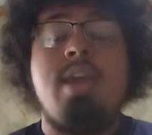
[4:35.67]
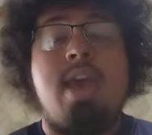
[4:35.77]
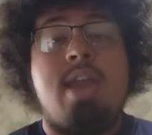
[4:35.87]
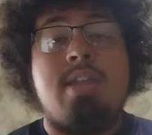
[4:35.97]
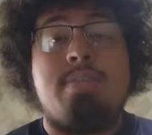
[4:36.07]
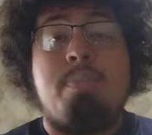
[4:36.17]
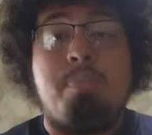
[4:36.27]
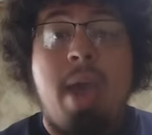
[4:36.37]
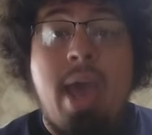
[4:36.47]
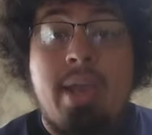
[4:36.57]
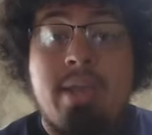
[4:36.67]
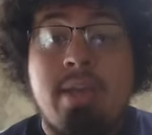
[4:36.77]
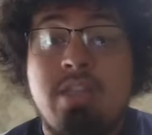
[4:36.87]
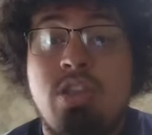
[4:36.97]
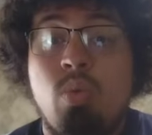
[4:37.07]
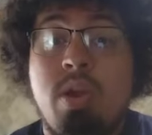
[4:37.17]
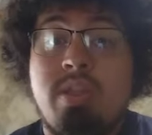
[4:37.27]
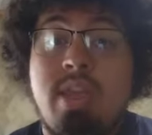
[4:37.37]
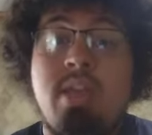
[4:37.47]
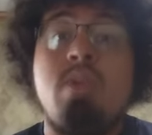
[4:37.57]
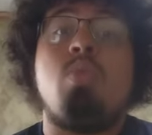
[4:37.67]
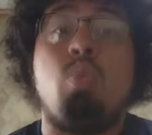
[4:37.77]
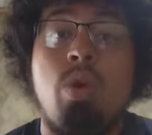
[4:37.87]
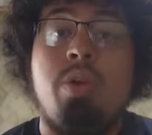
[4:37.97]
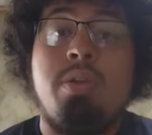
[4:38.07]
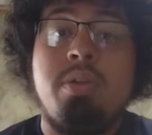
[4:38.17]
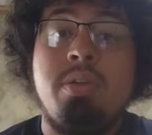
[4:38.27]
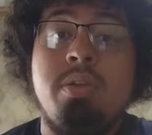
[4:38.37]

and is back to where they were.